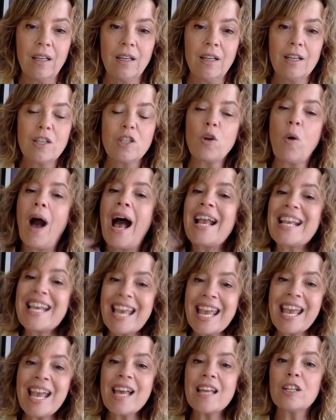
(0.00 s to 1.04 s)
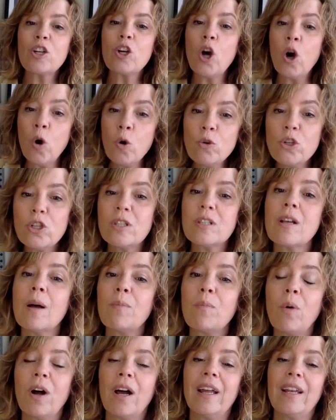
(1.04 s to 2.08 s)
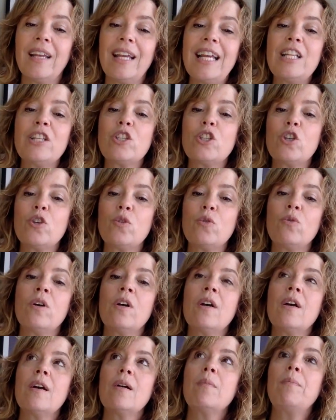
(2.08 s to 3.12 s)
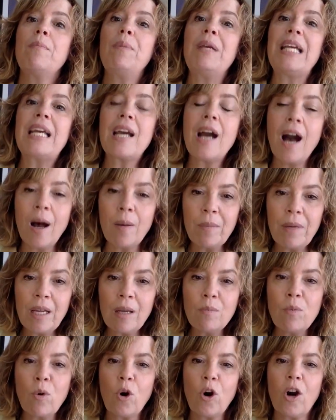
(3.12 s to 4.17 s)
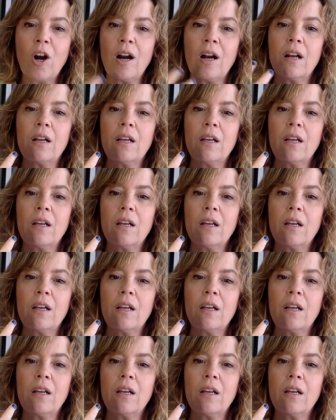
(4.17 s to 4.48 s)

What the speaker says: So I can't coach someone into becoming more